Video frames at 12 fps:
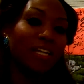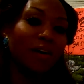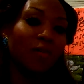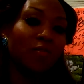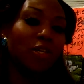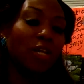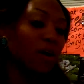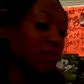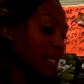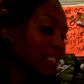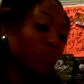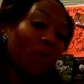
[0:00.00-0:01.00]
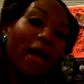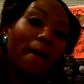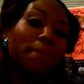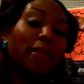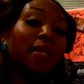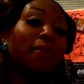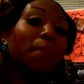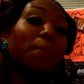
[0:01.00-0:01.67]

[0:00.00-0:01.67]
So, that's why I'm being